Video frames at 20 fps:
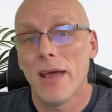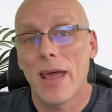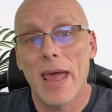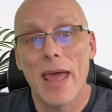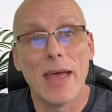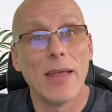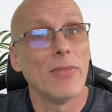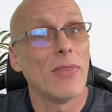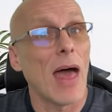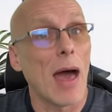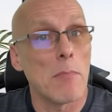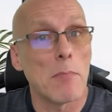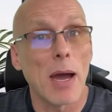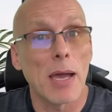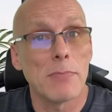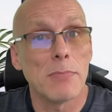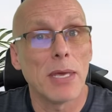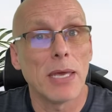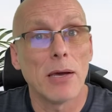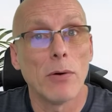And that
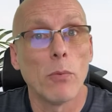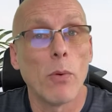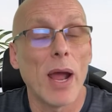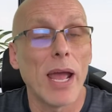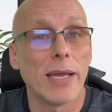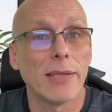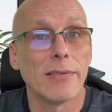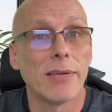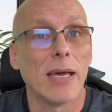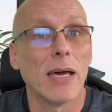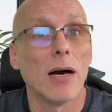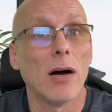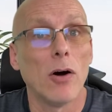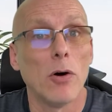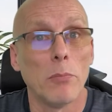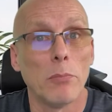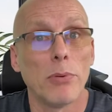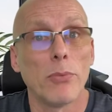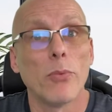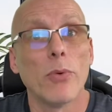might be a way to
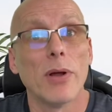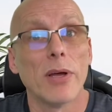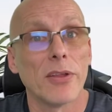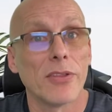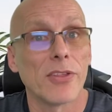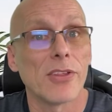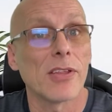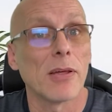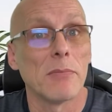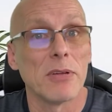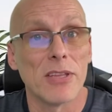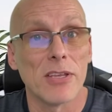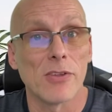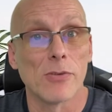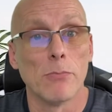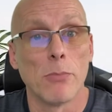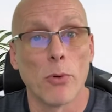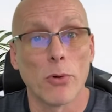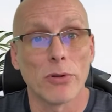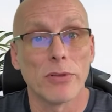help with some of this
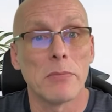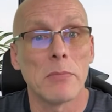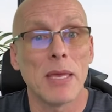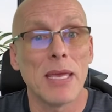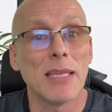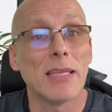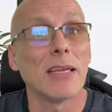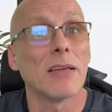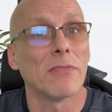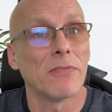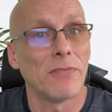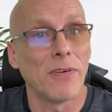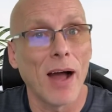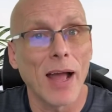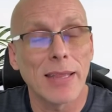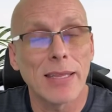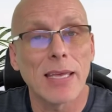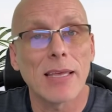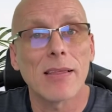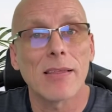boredom eating,
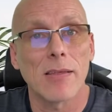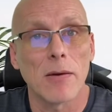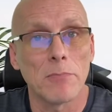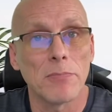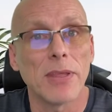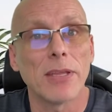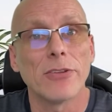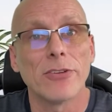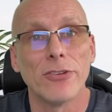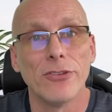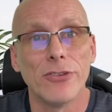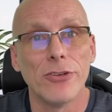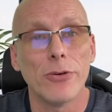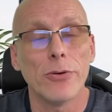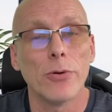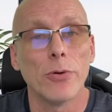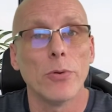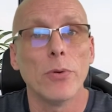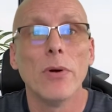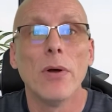finding something to
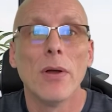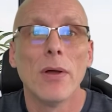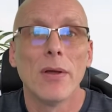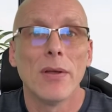do